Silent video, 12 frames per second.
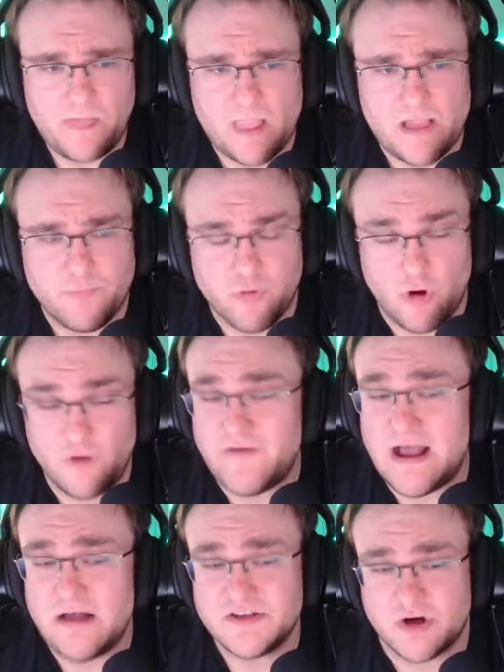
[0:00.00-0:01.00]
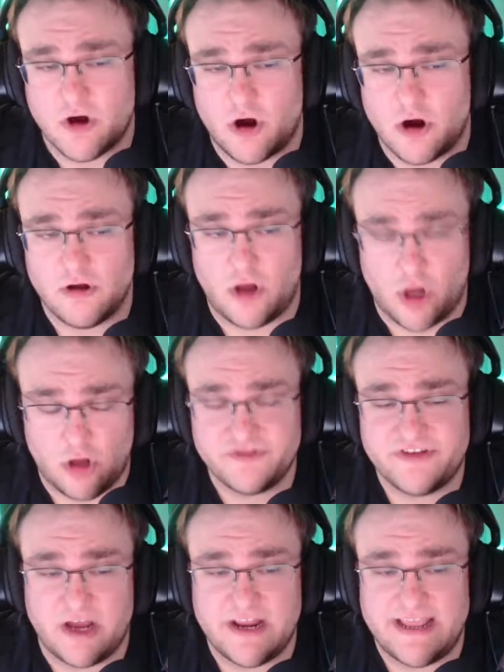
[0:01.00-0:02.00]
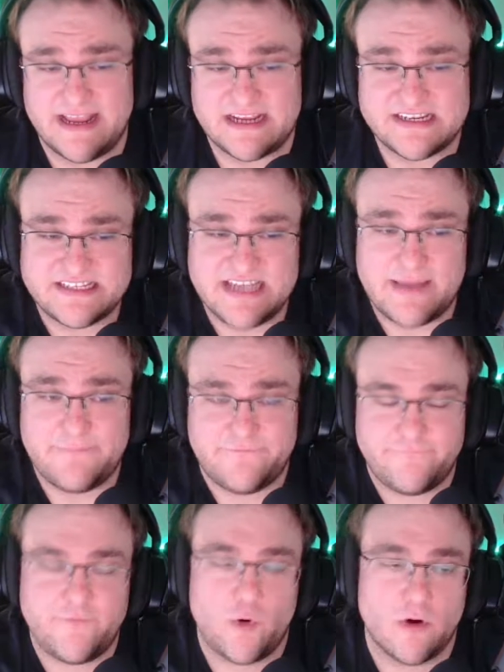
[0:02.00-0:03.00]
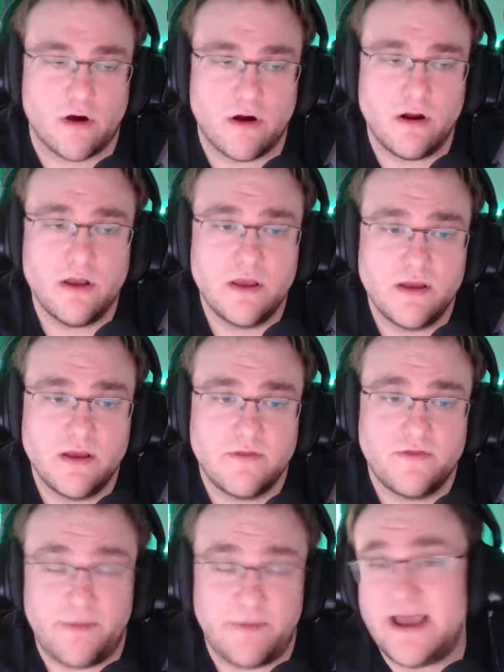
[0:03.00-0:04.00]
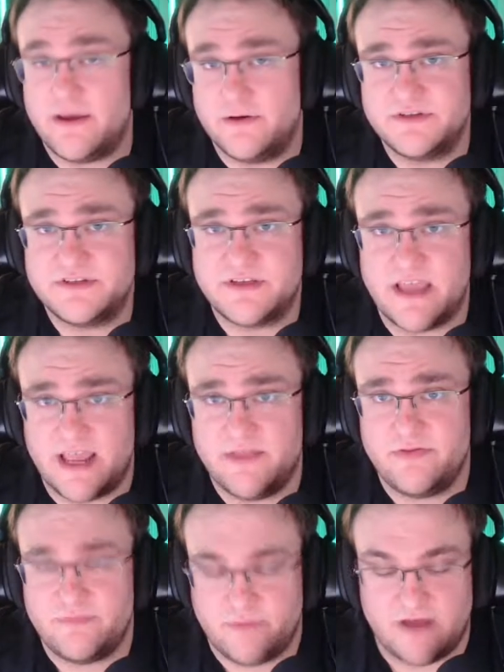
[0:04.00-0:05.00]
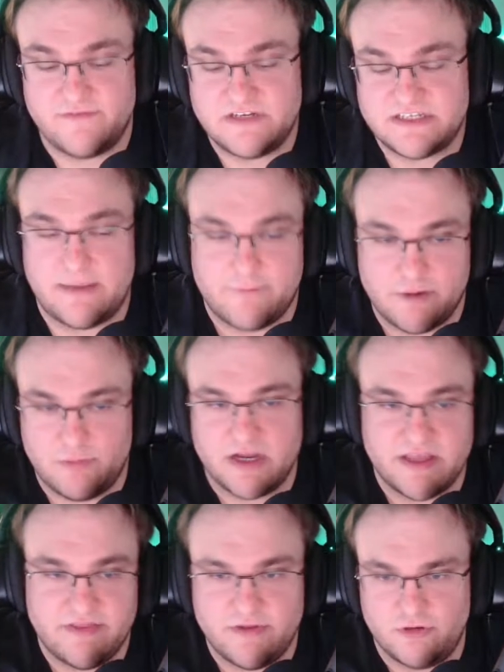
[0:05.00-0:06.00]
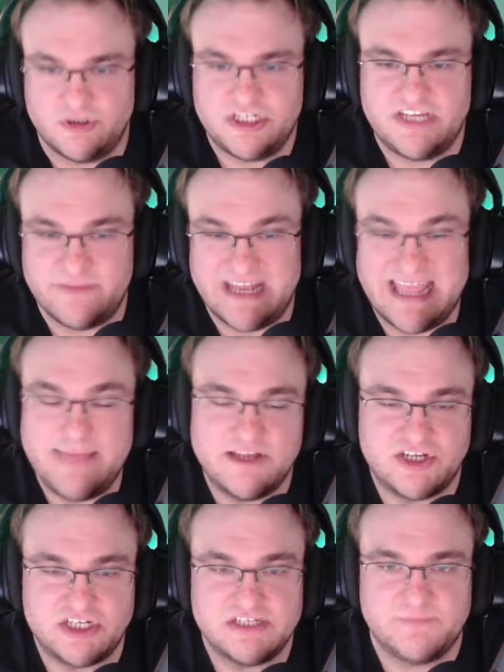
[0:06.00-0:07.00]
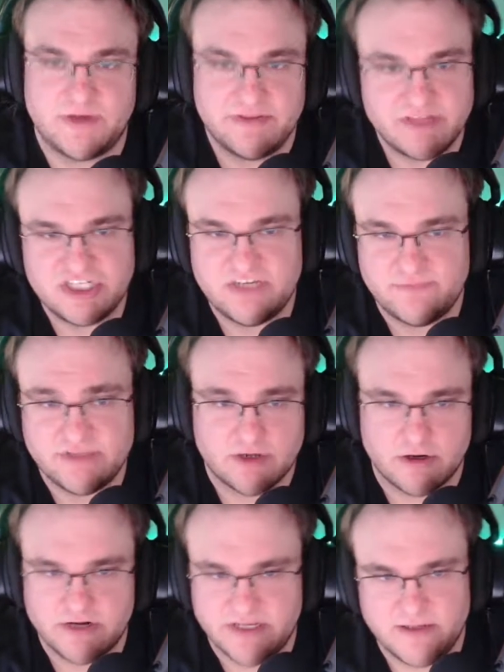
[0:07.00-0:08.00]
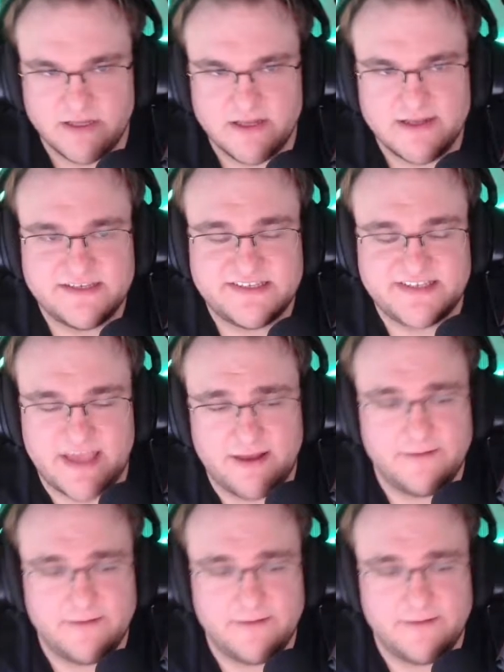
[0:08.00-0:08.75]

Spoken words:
Profiles are all done except for the bios. And obviously I'm going to plug in the new achievement images, but the achievement's already set.